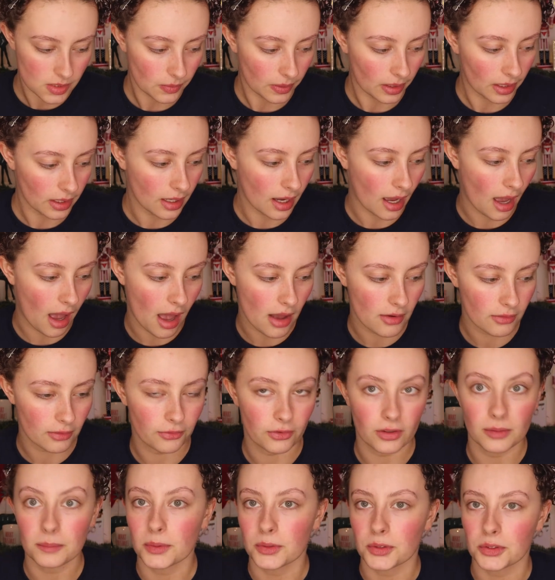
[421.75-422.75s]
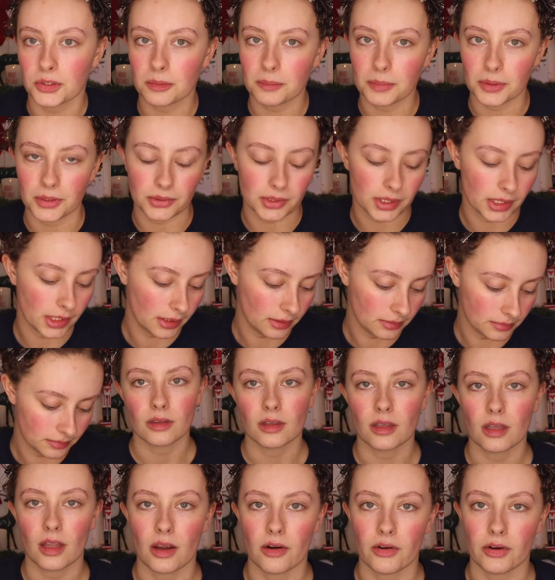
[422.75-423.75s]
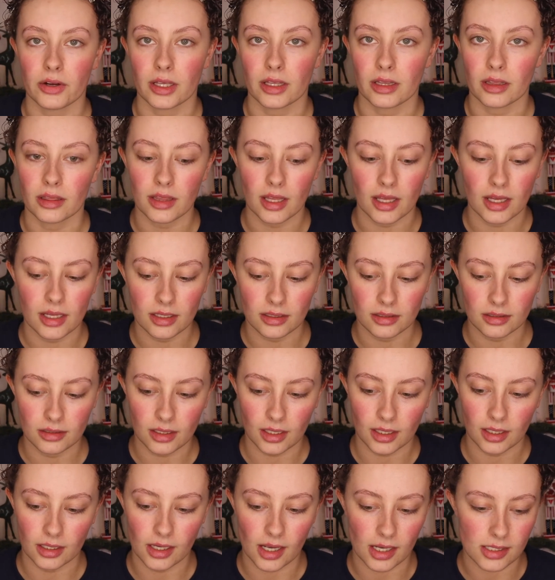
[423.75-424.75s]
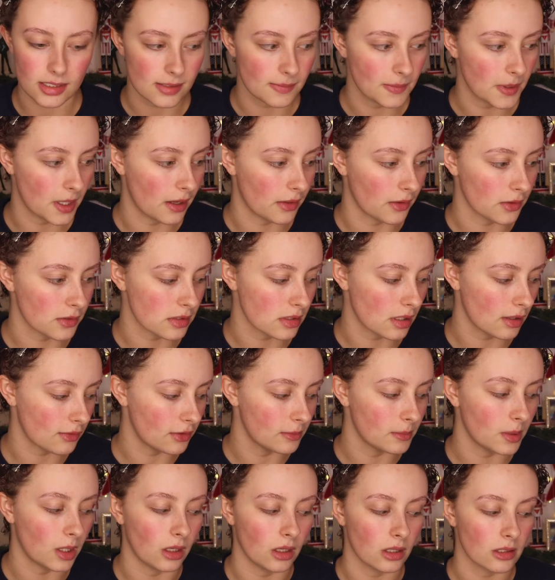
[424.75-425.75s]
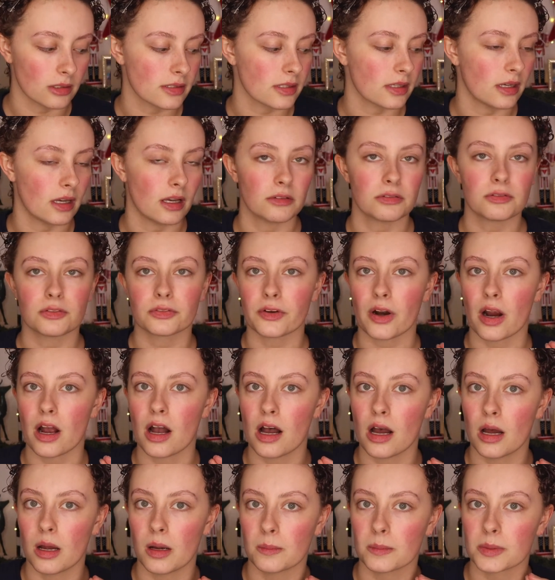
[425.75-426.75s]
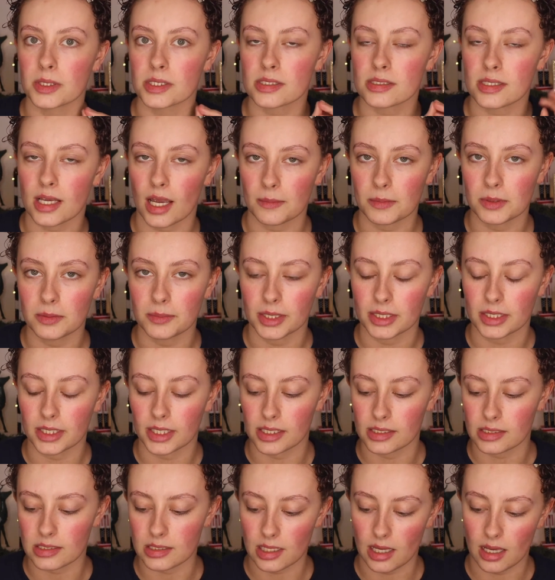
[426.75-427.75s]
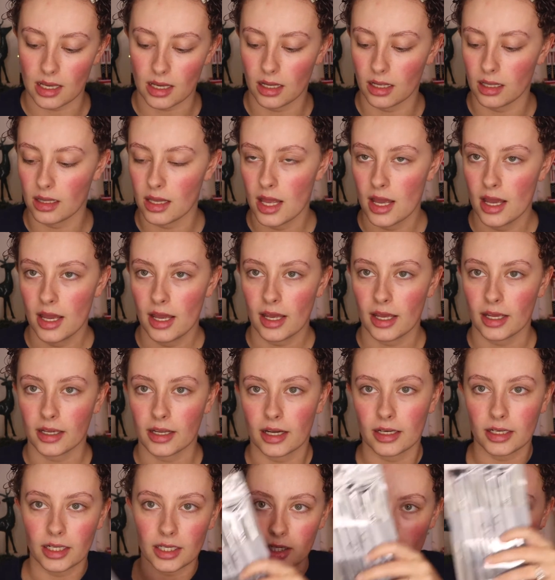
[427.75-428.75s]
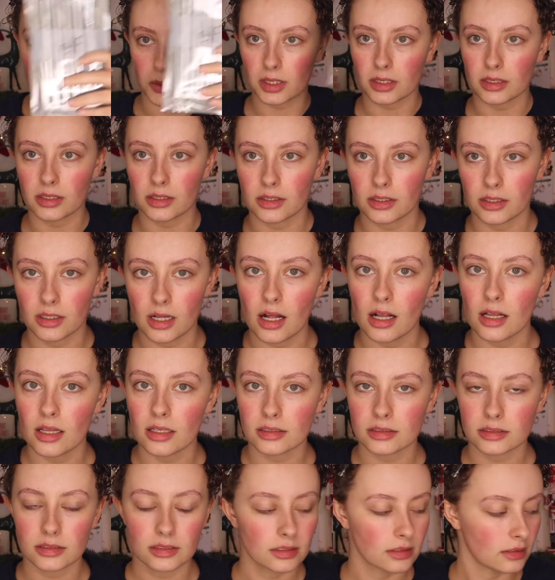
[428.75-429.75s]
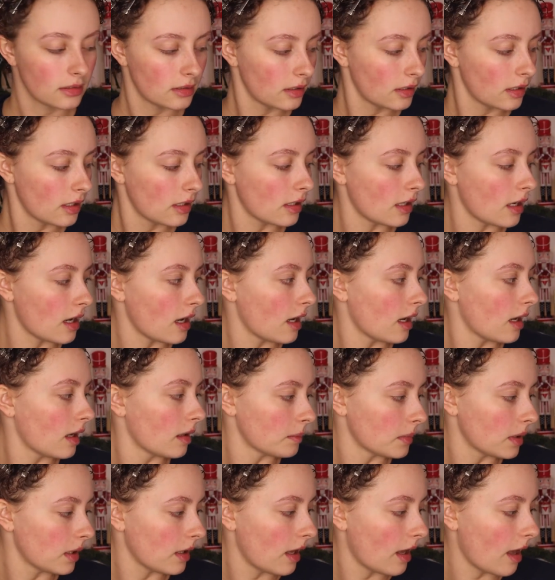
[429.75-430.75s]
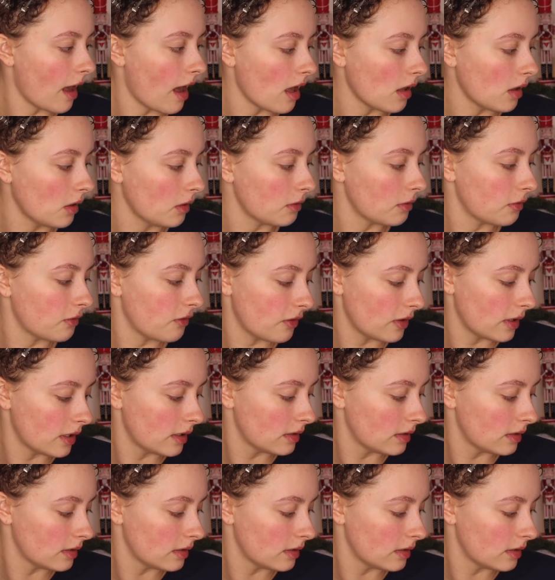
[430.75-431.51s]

what I got from Lunar Beauty. All right, then I got some other stuff from Ulta from Cyber Monday sale. I got a quick little e.l.f.